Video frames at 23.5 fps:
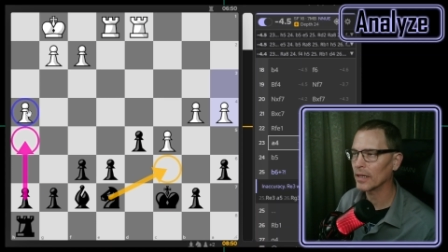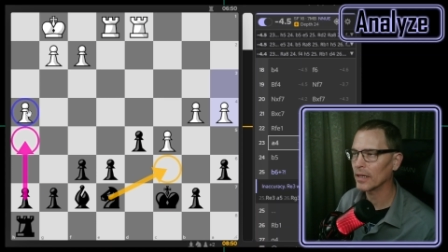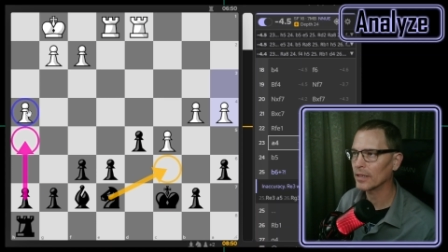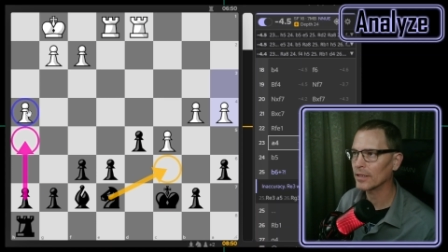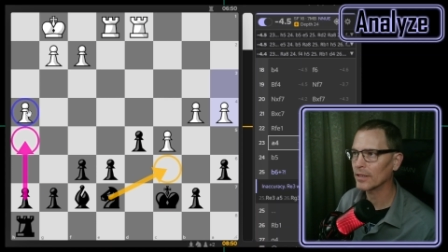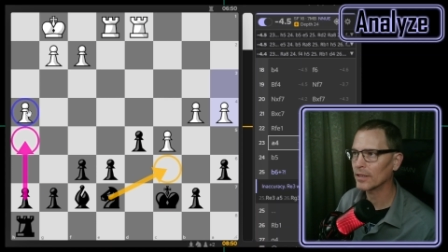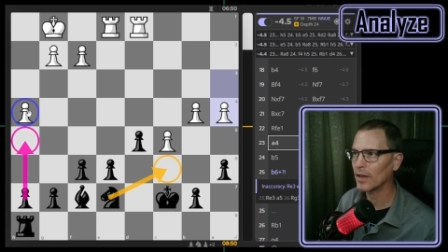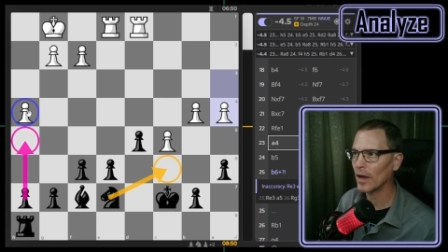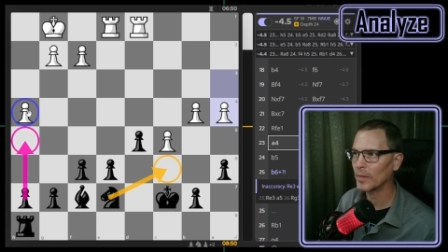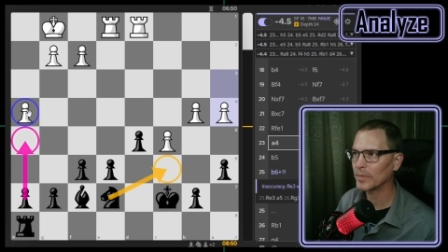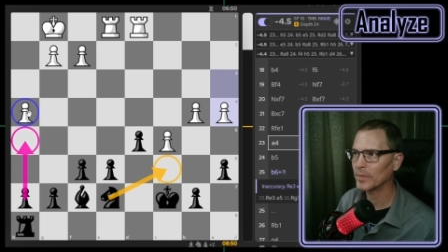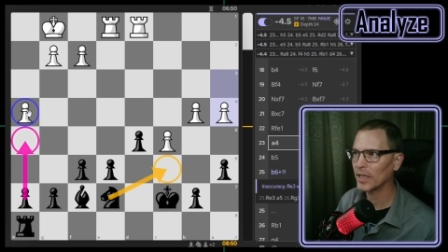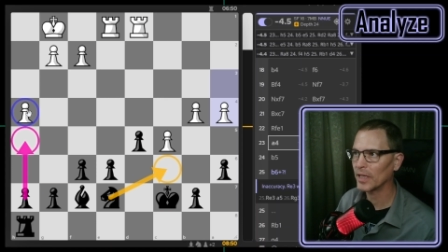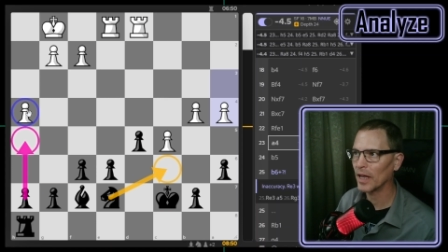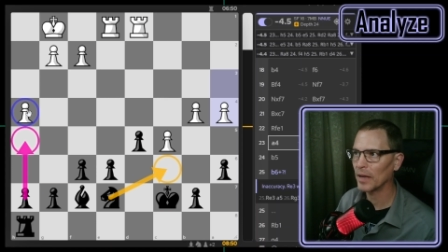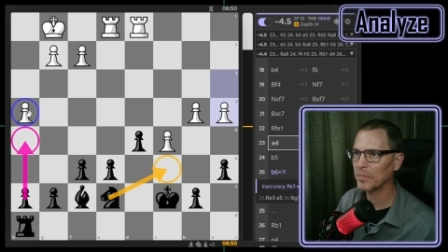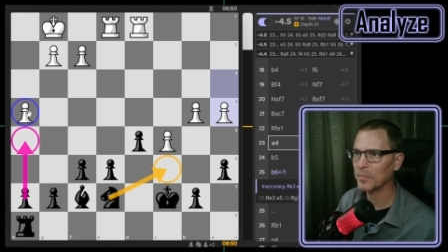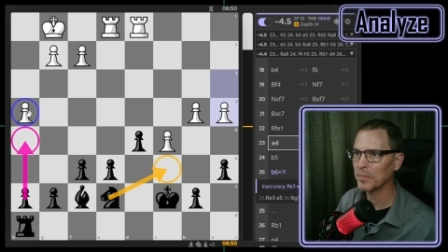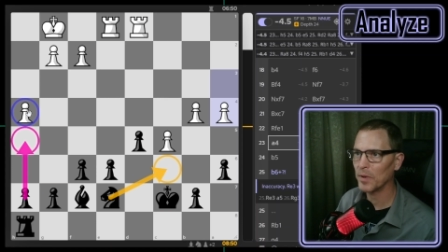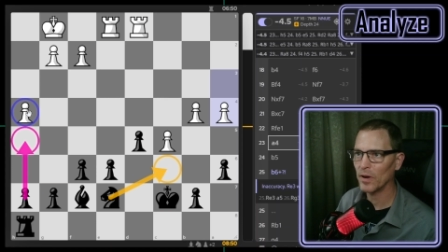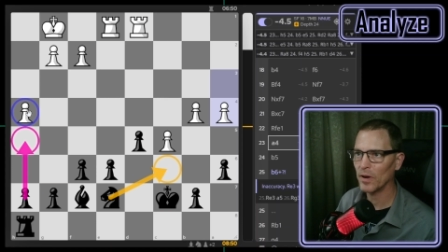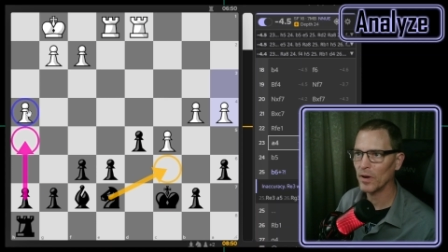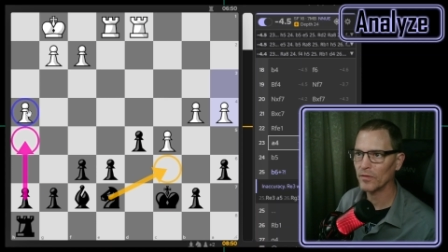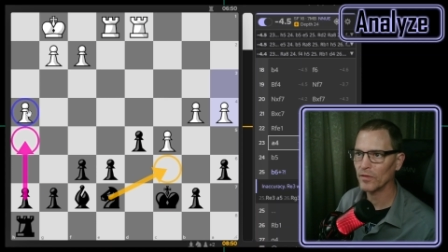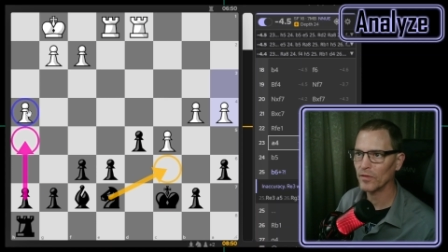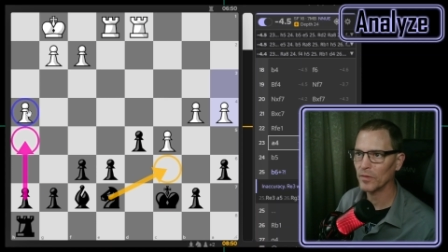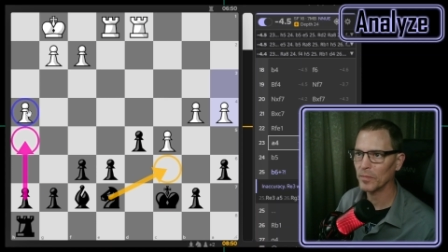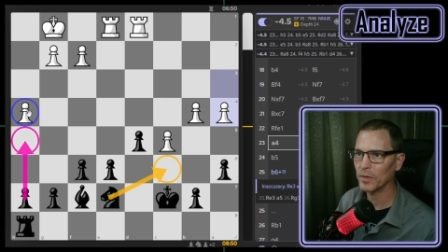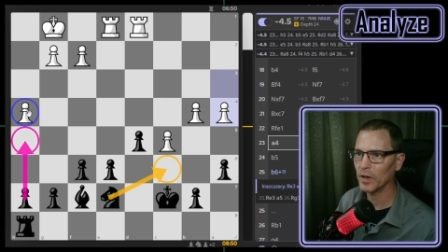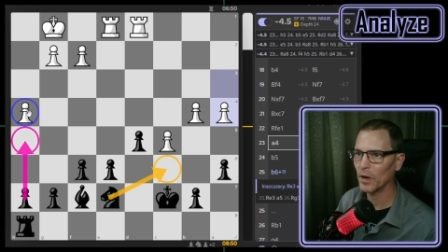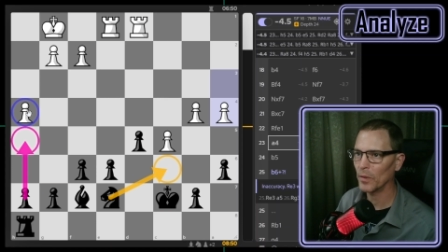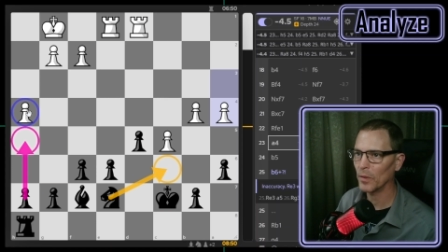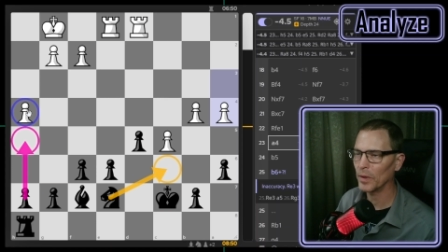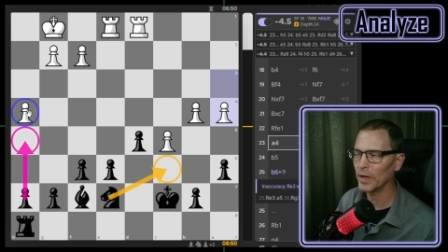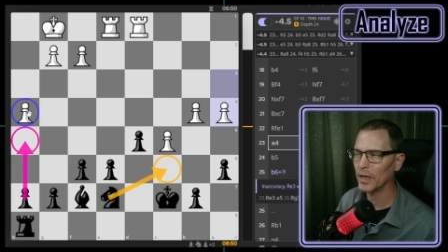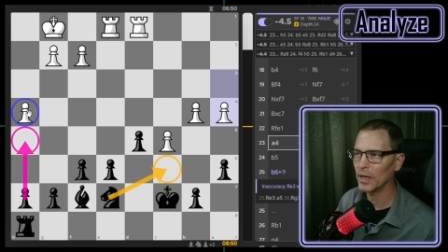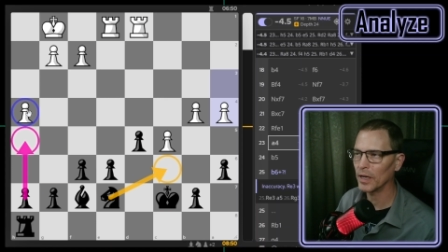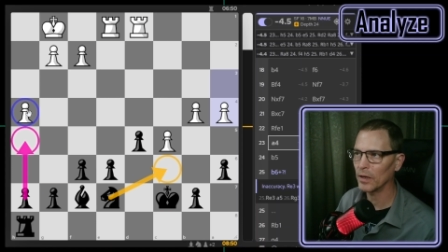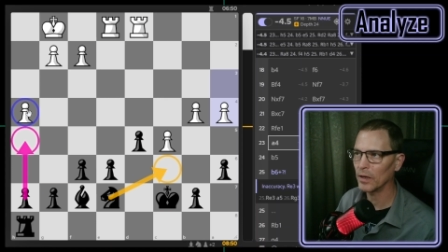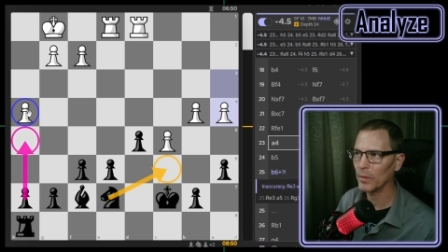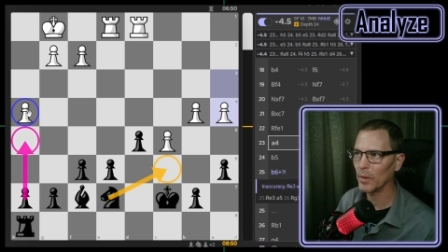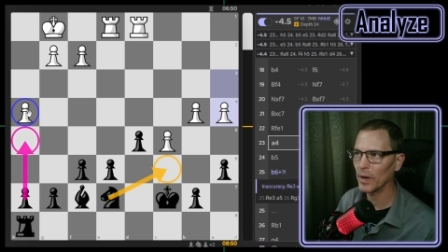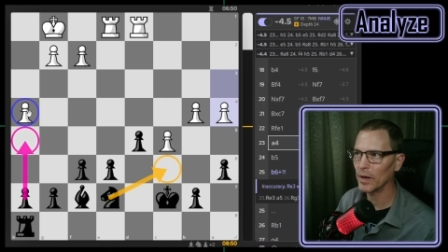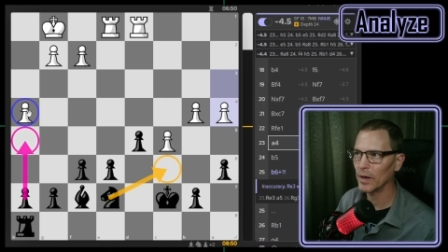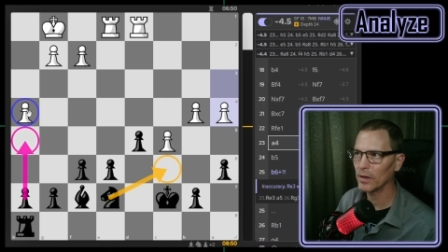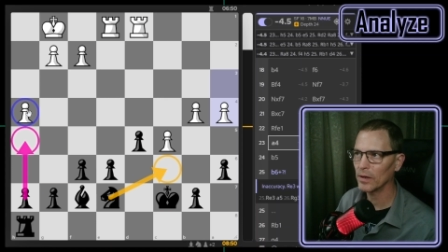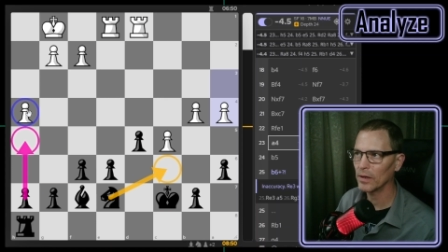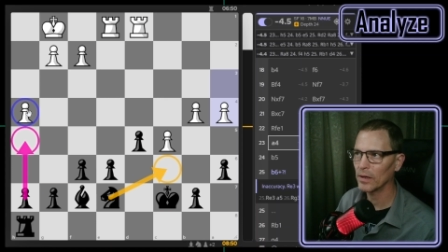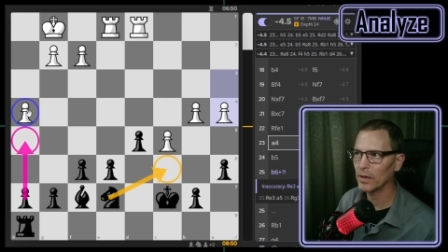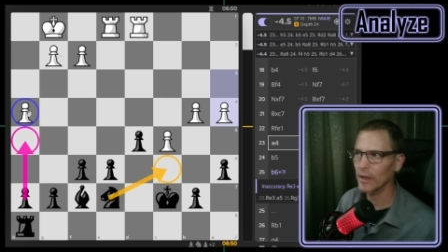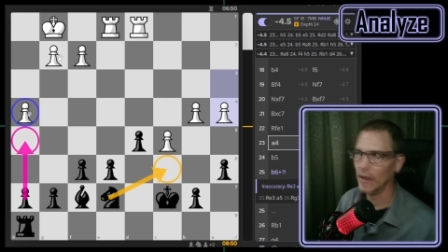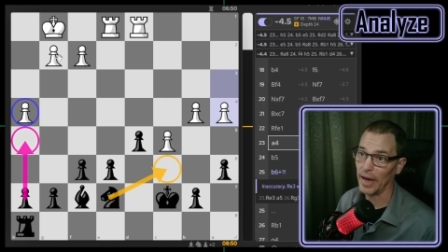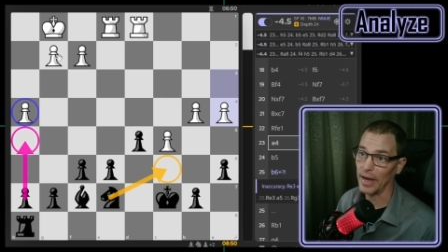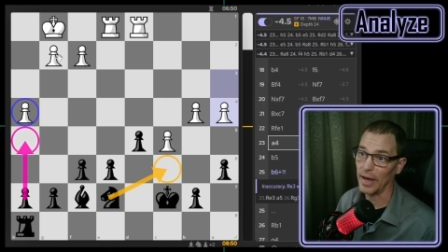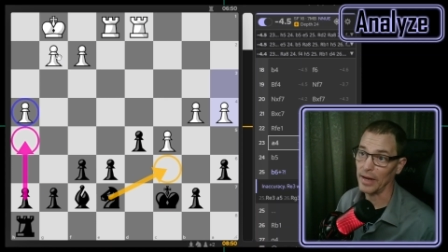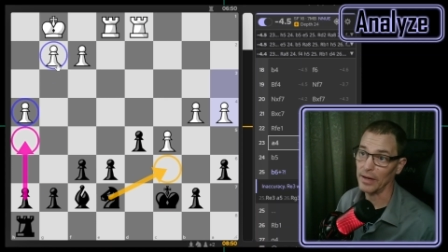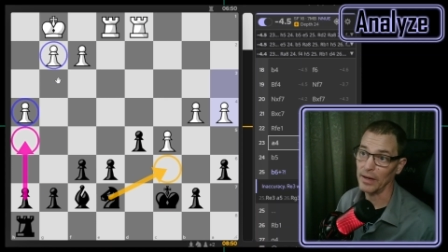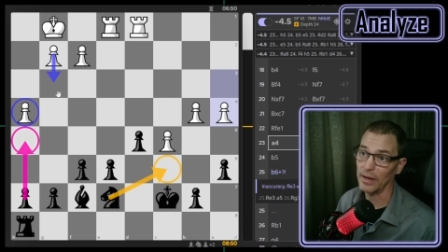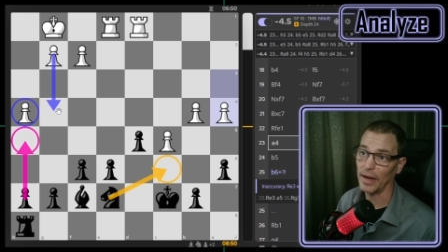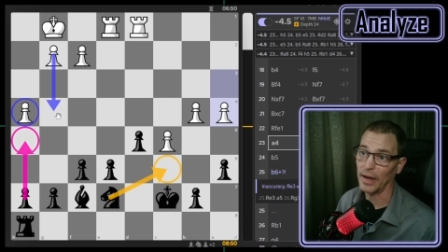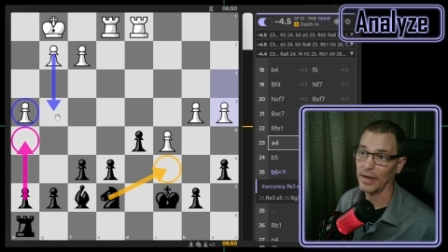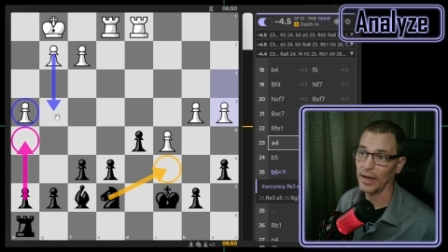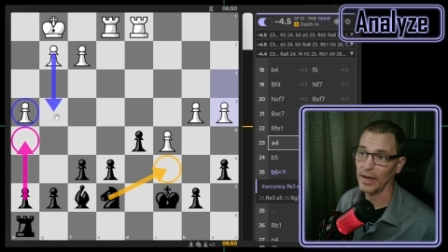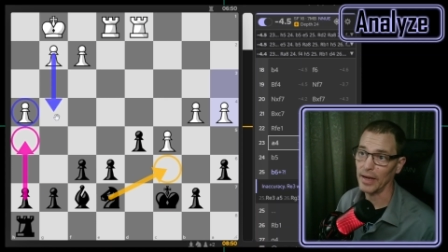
It stops that pawn from going anywhere. And I